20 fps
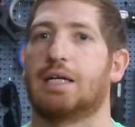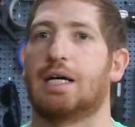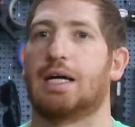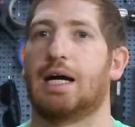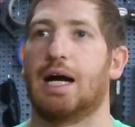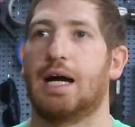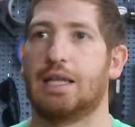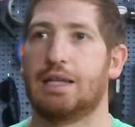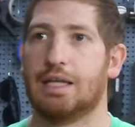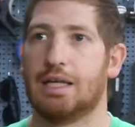
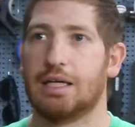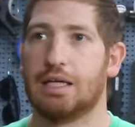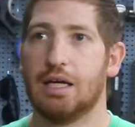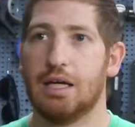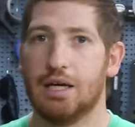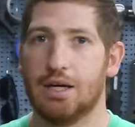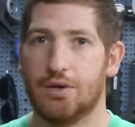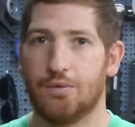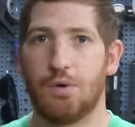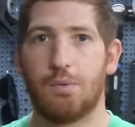Like, I think
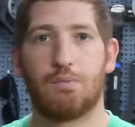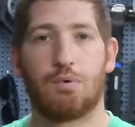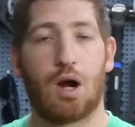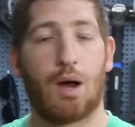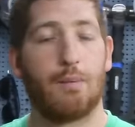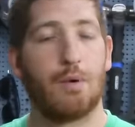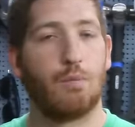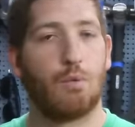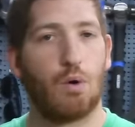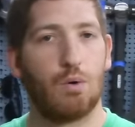we
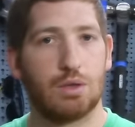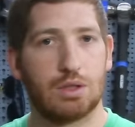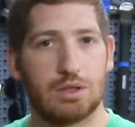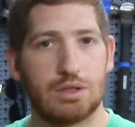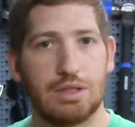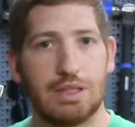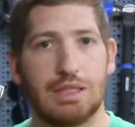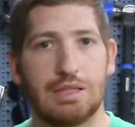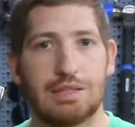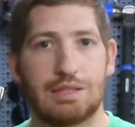probably won't
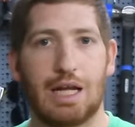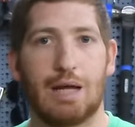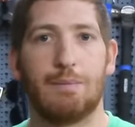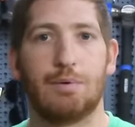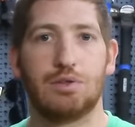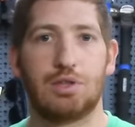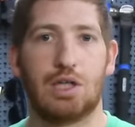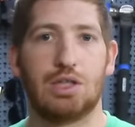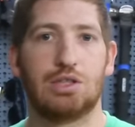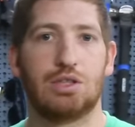see
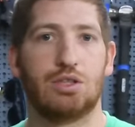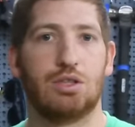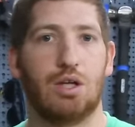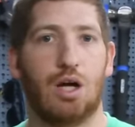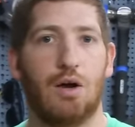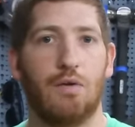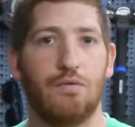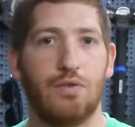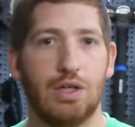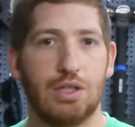stabilization
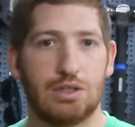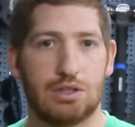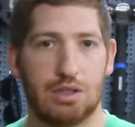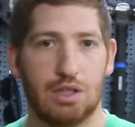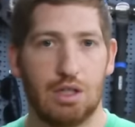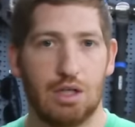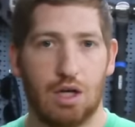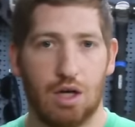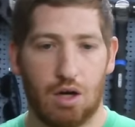of these